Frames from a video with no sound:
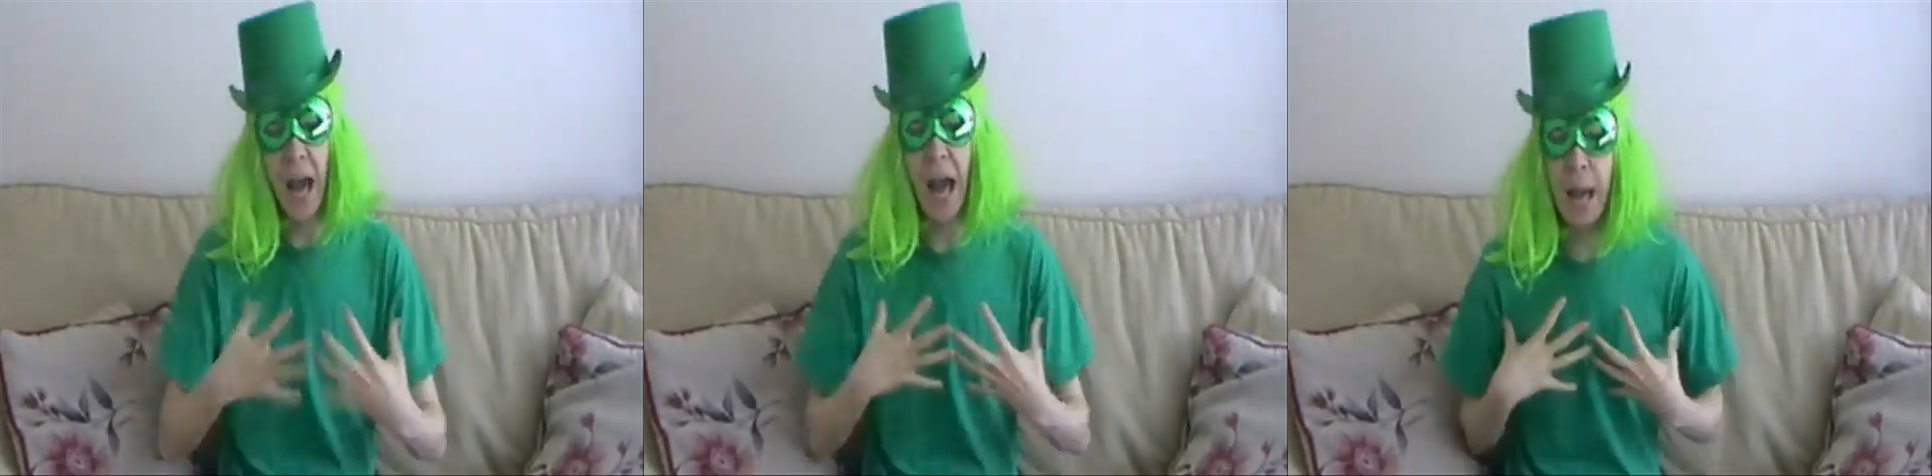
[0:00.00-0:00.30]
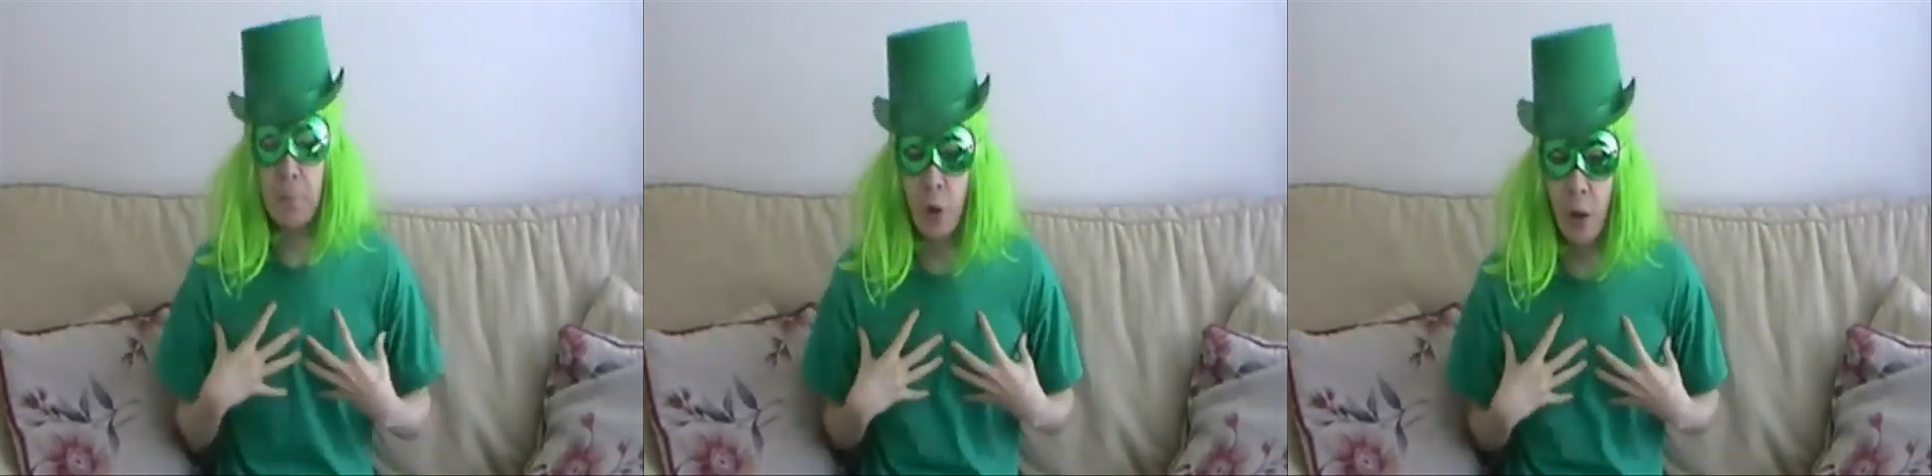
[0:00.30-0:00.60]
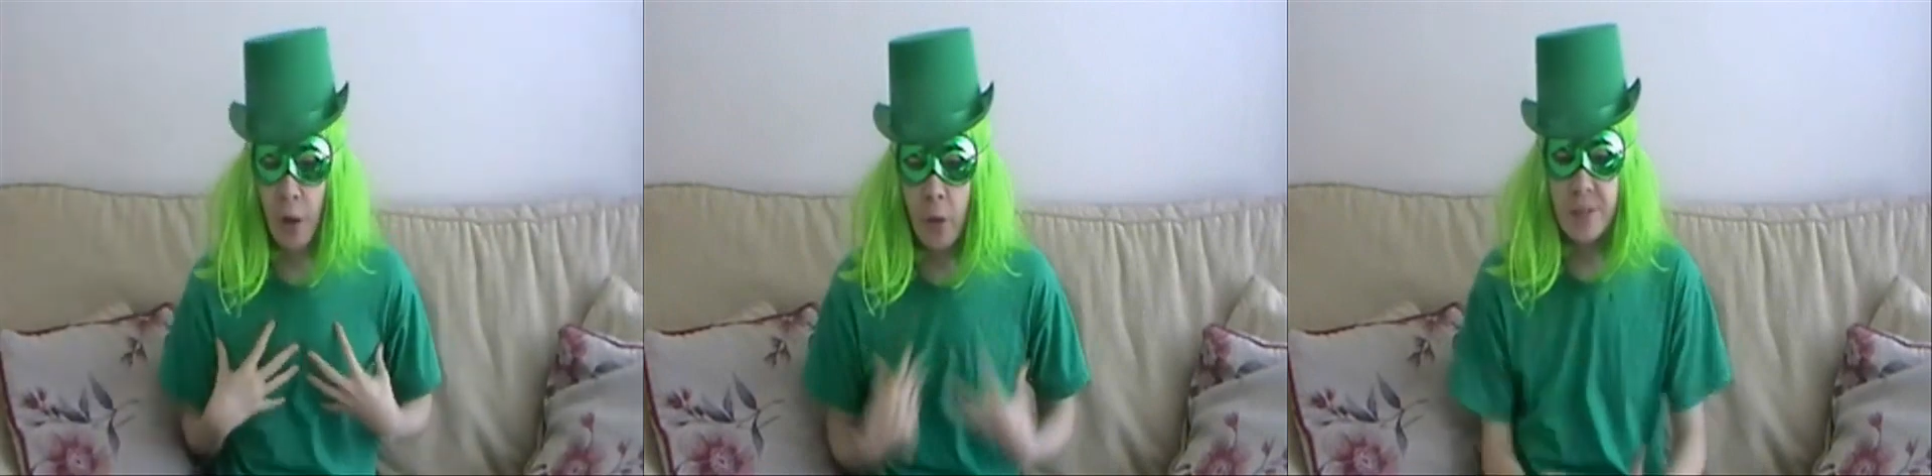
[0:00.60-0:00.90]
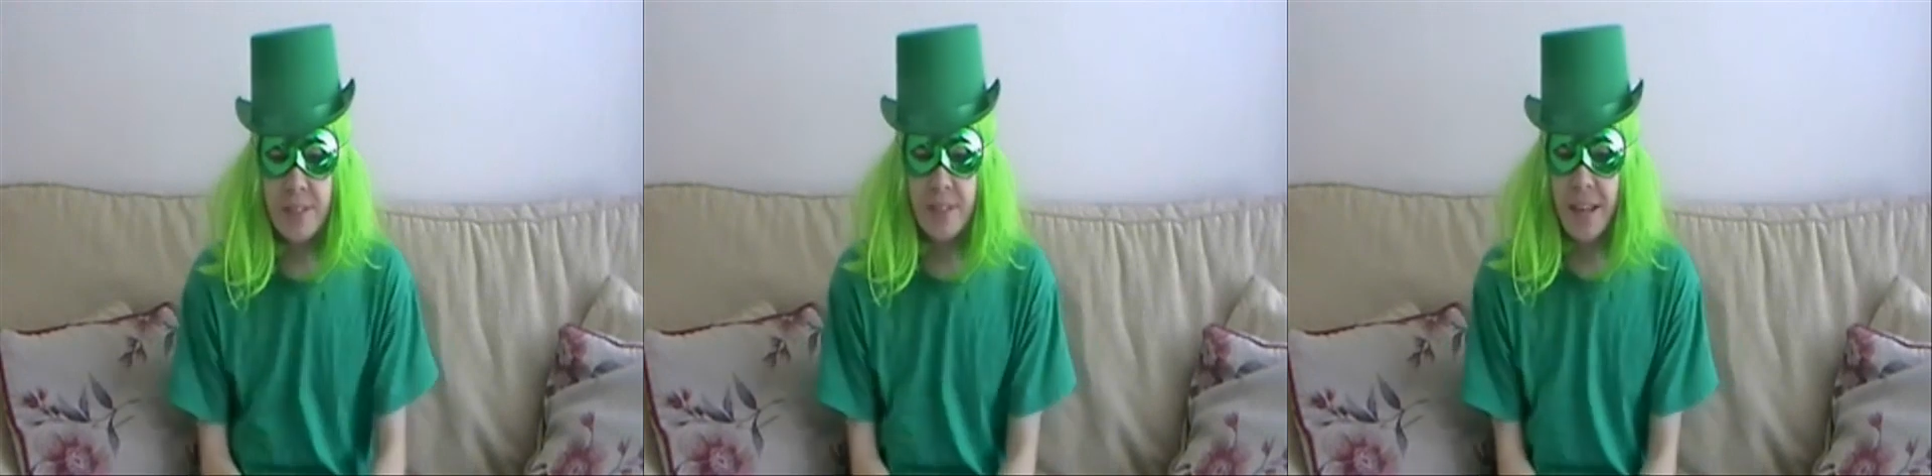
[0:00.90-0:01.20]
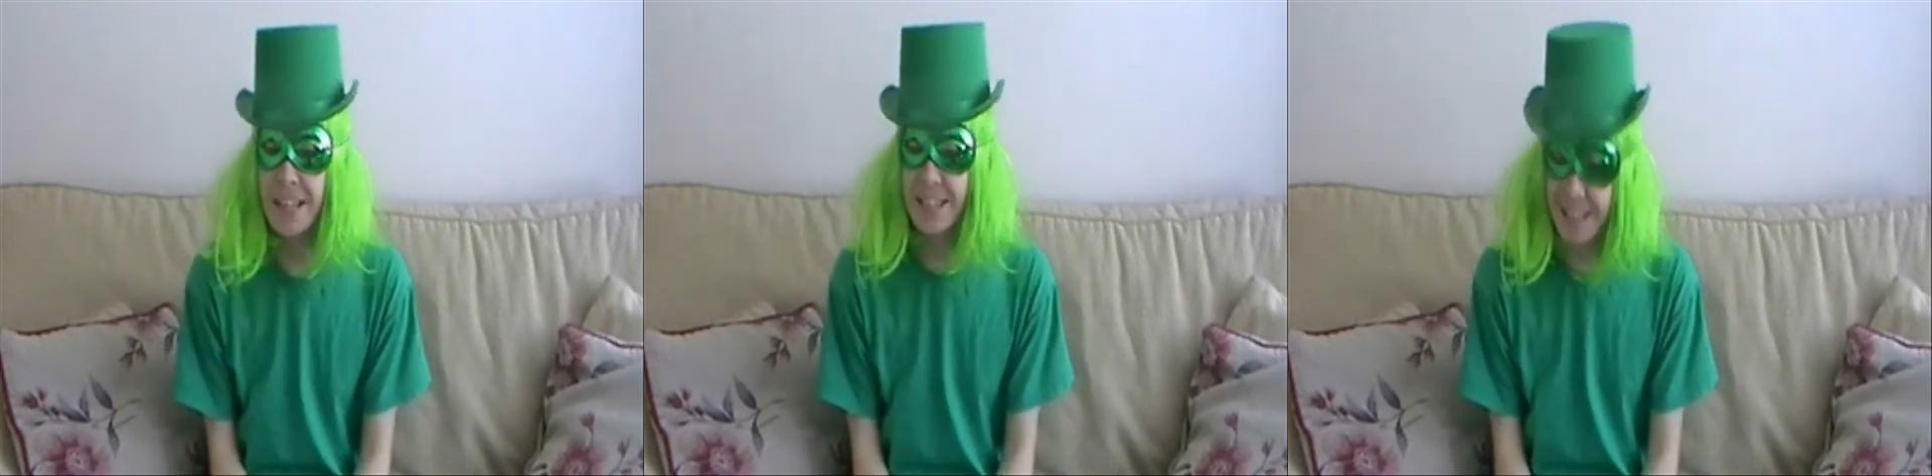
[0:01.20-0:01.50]
I'm your host,
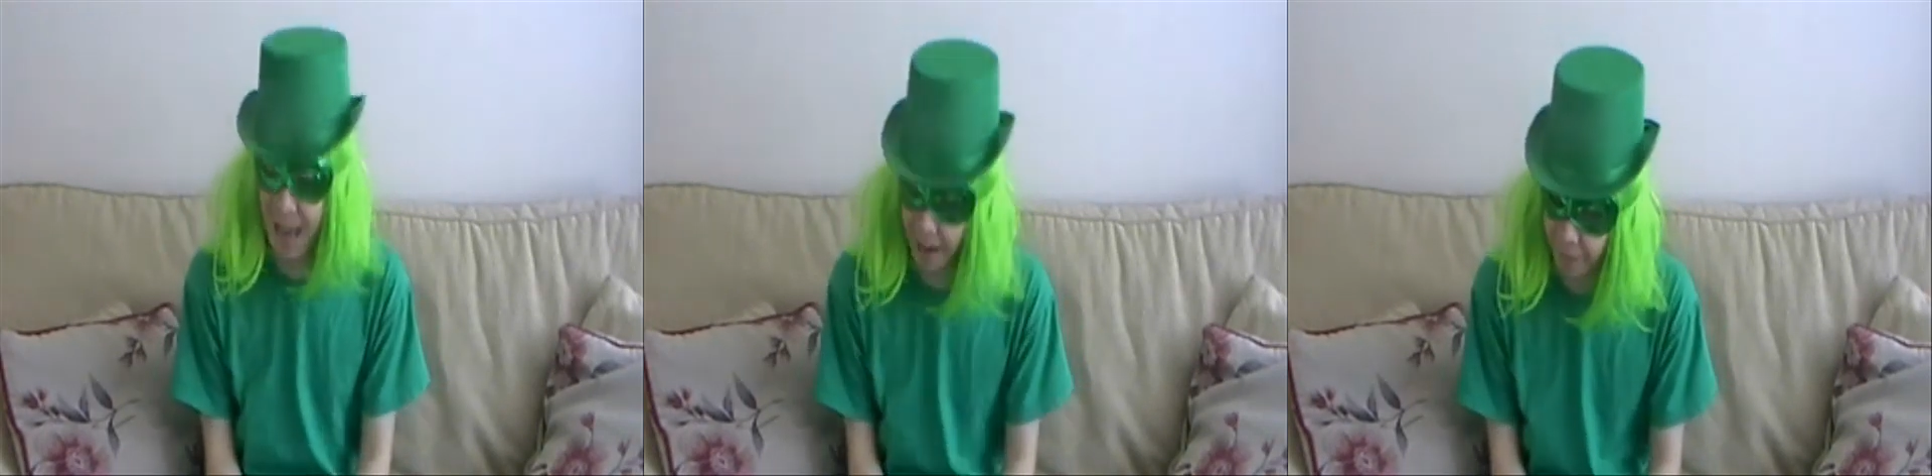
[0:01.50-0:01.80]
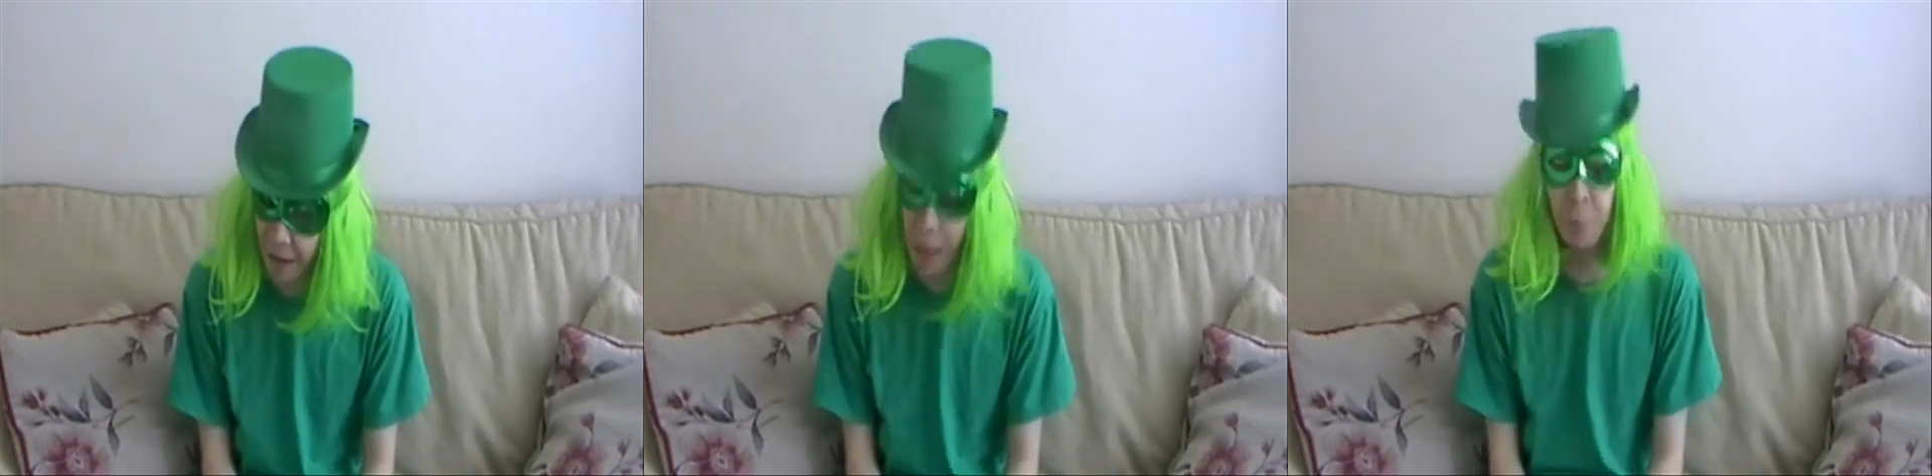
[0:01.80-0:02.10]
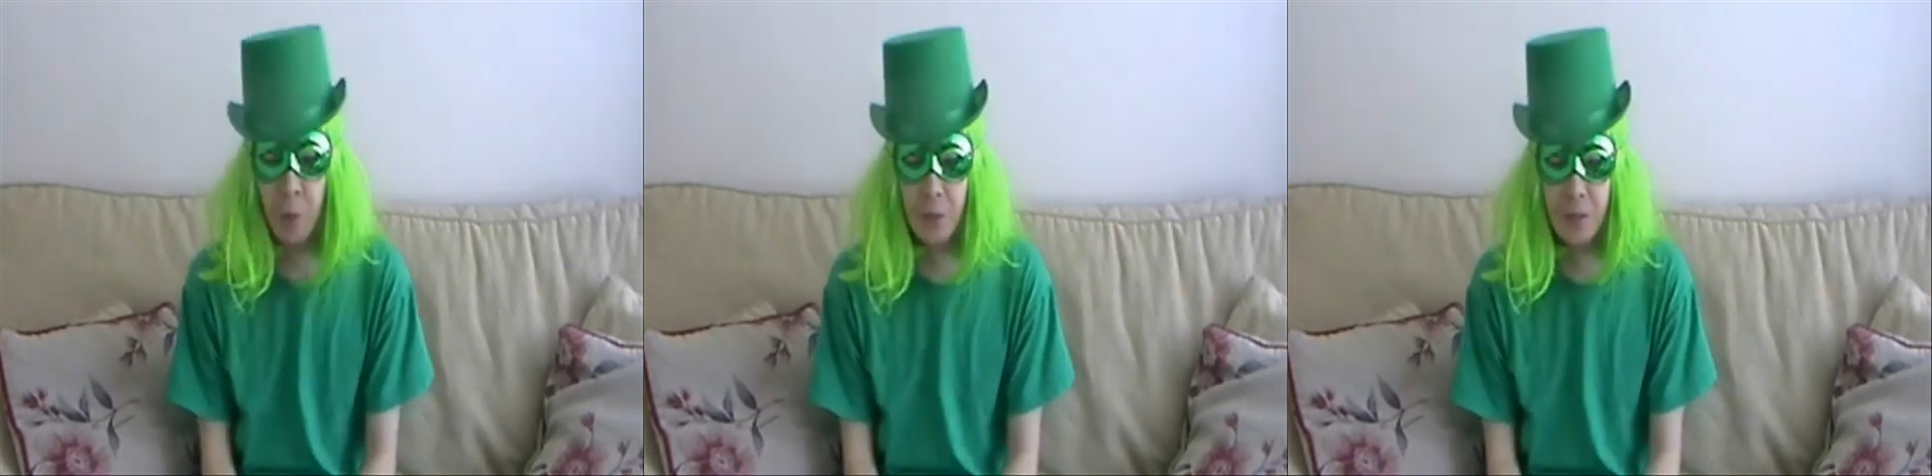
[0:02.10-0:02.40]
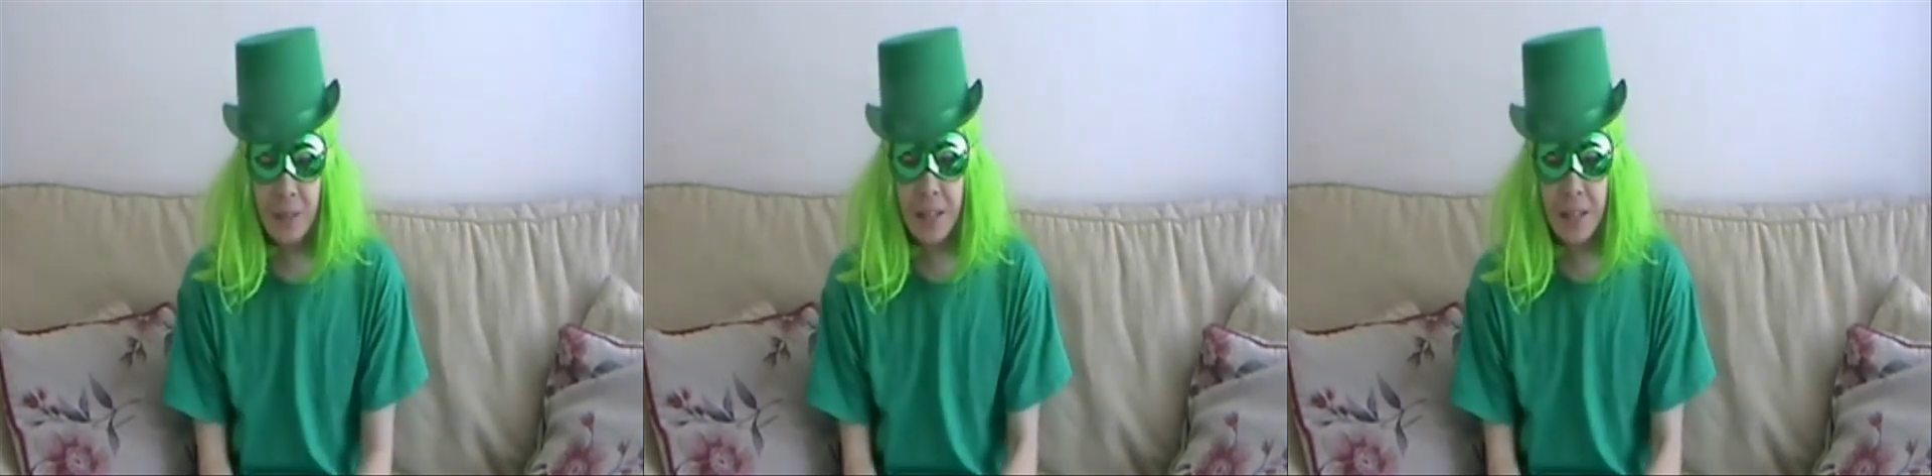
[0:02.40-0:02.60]
Sour Apple.